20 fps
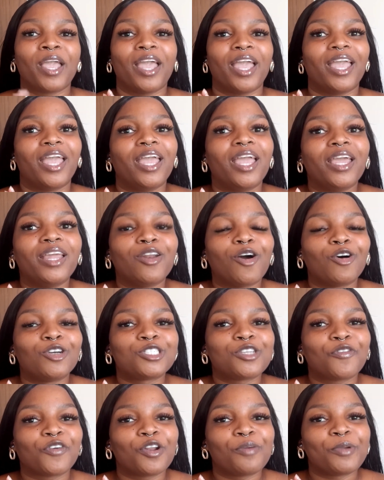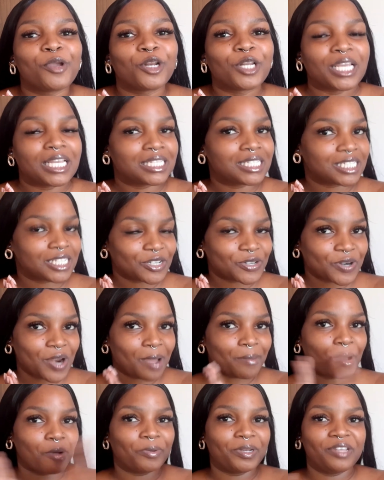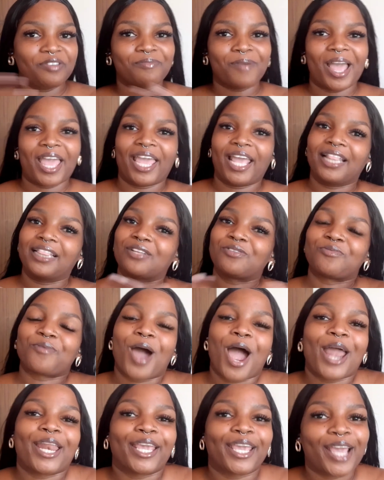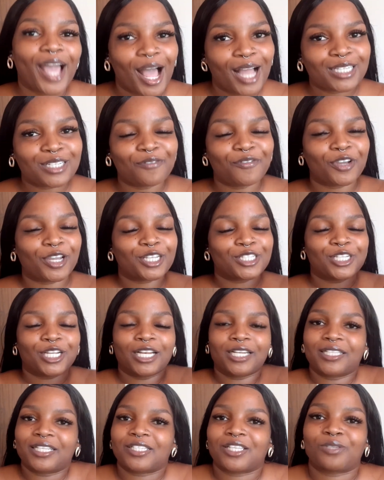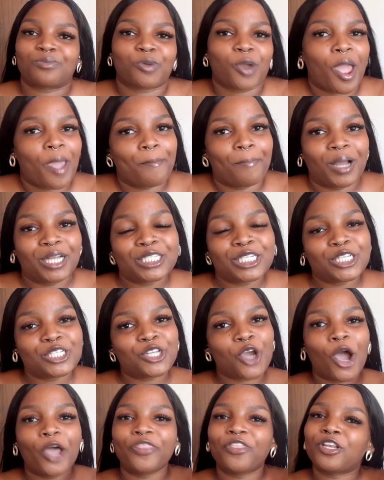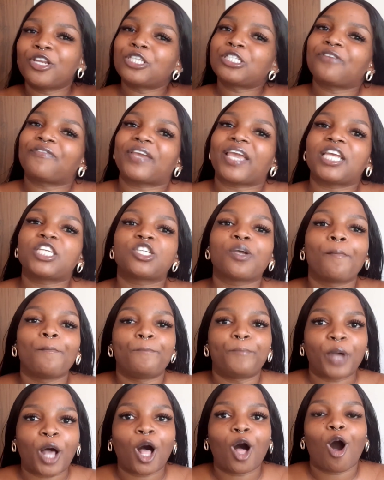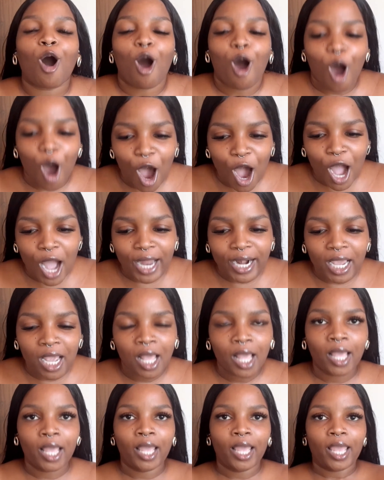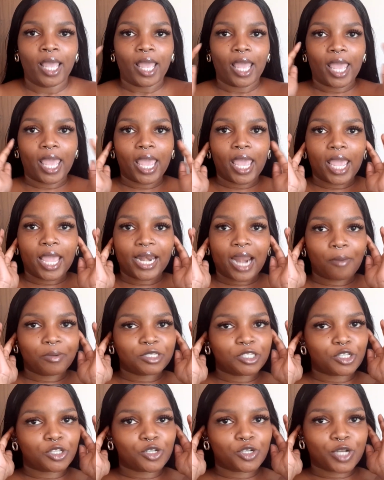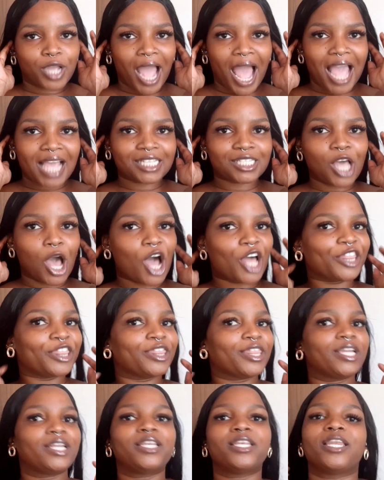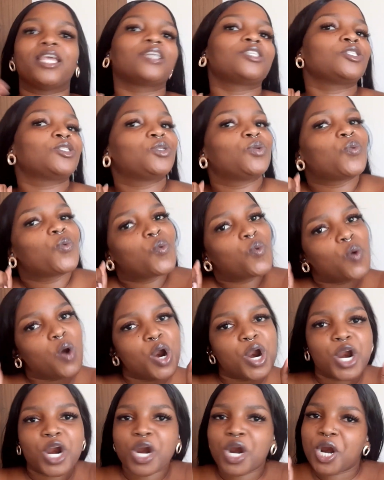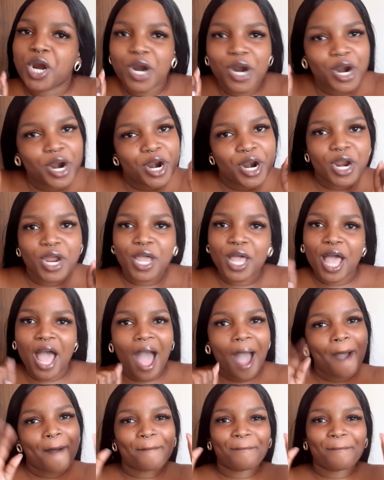And also follow me on Instagram. I will leave my handle right here. Don't forget to click the subscribe button. Turn the notification bell on. And I will see you guys on the next one.